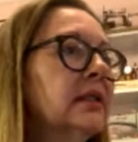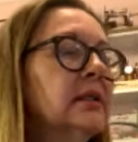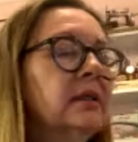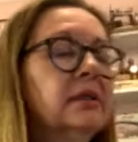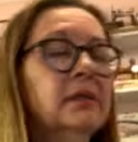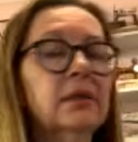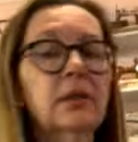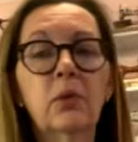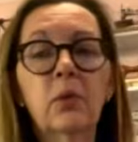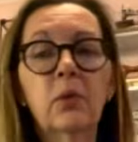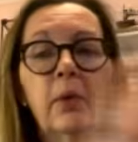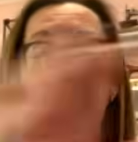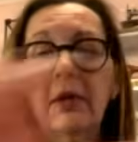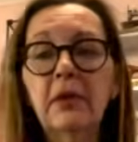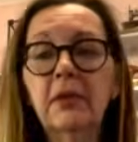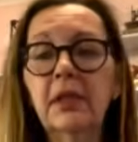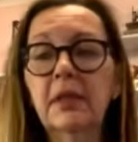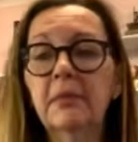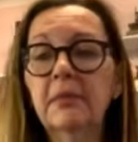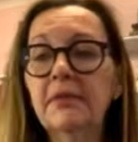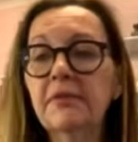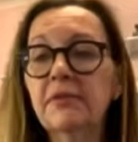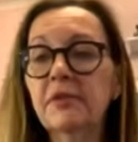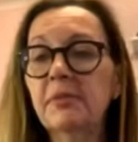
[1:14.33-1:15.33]
So
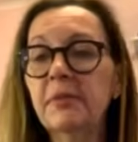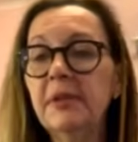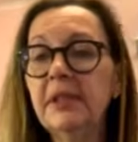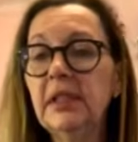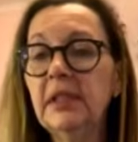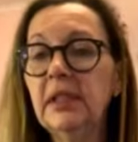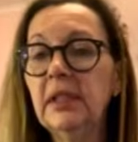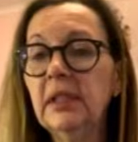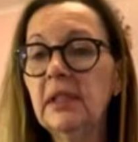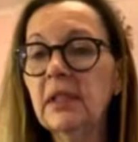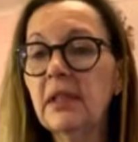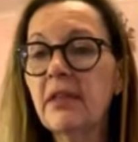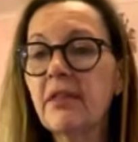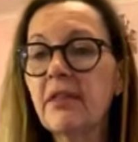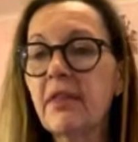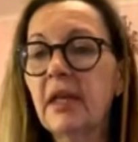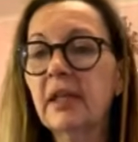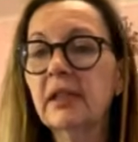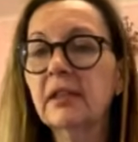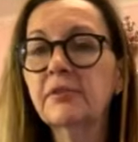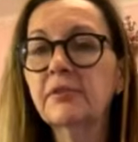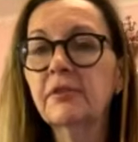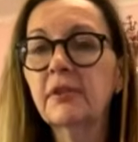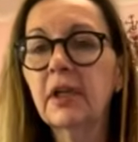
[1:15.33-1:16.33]
welcome, everybody.
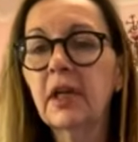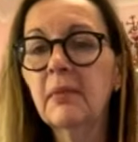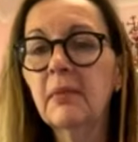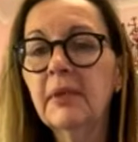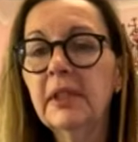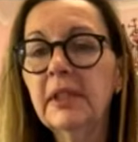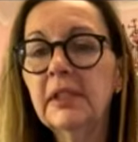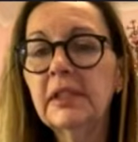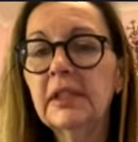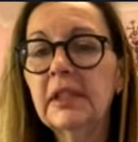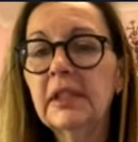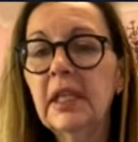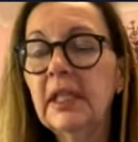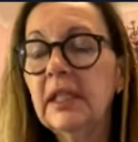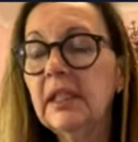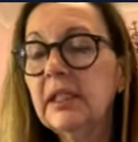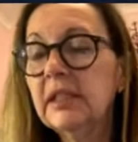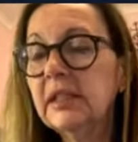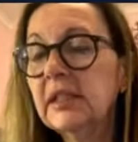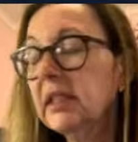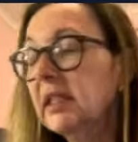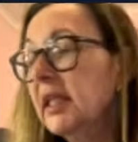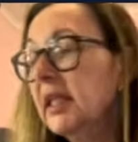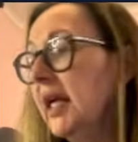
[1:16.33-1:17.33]
Thanks for coming tonight.
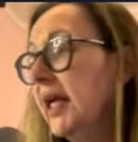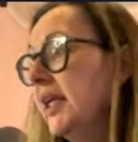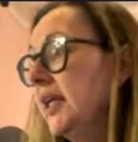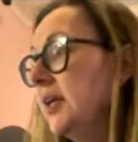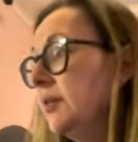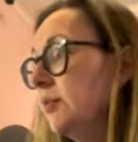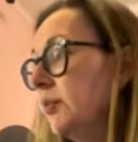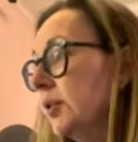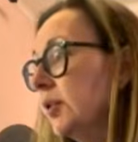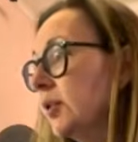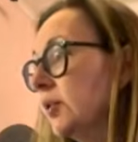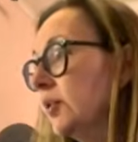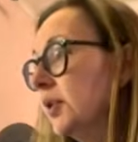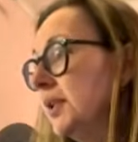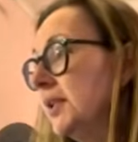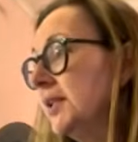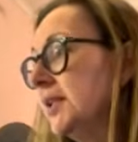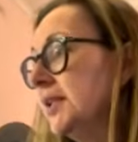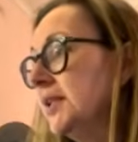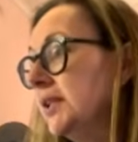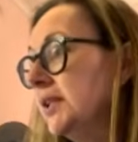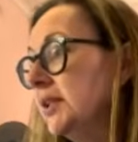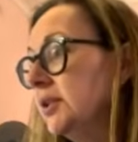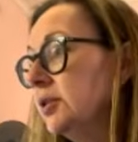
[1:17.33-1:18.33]
Tonight we're going
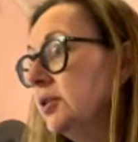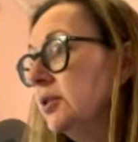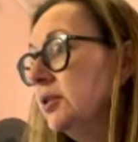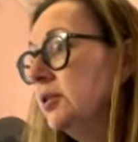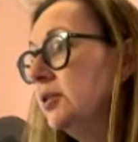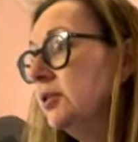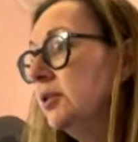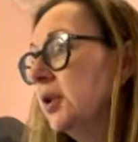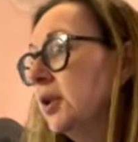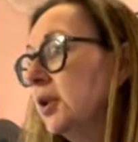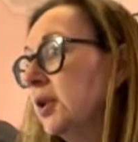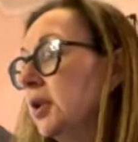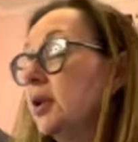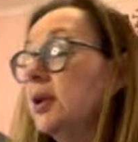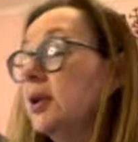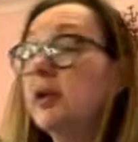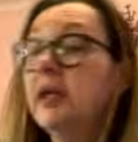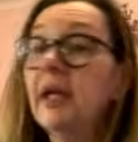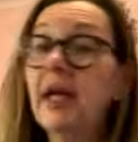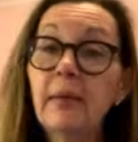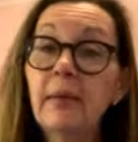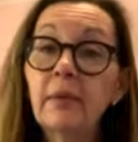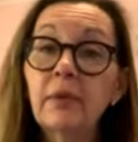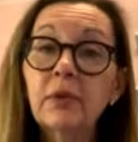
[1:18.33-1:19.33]
to do,
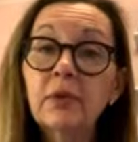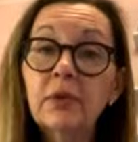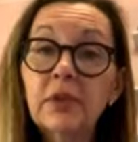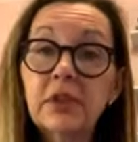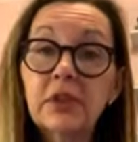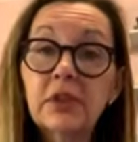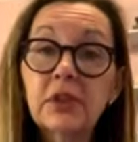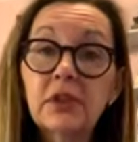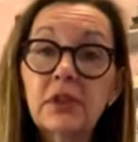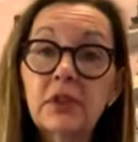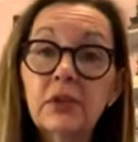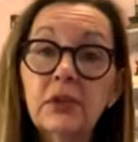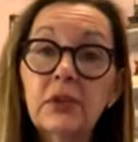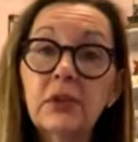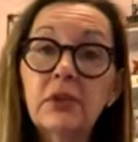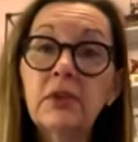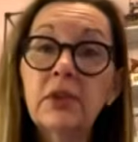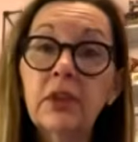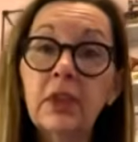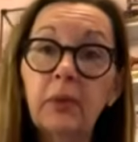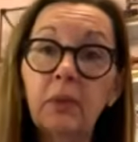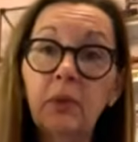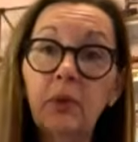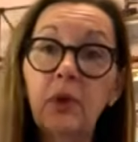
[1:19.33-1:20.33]
or I'm going to do, and you
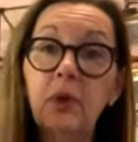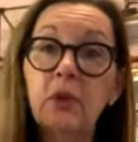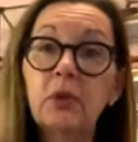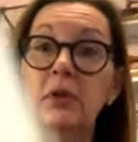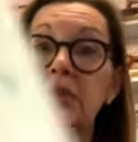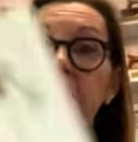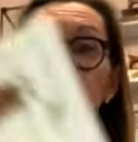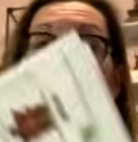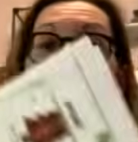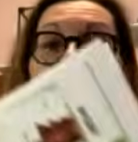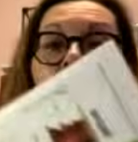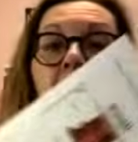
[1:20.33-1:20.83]
can watch,